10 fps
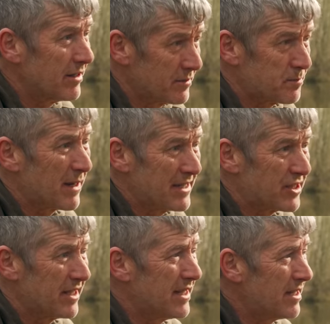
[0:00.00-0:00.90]
is
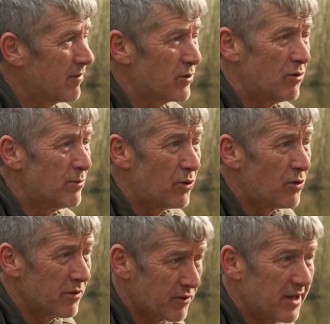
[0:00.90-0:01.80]
basically, I've caught
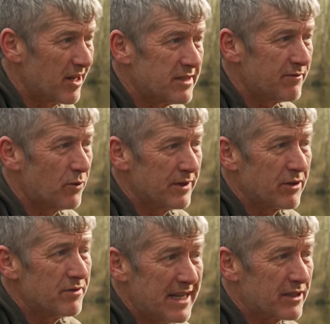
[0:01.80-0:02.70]
more 30s and
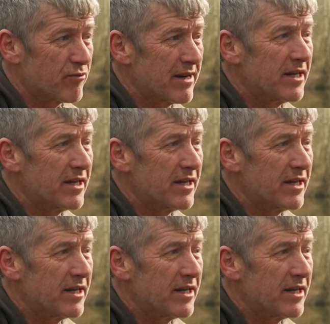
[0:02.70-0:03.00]
40s on this rig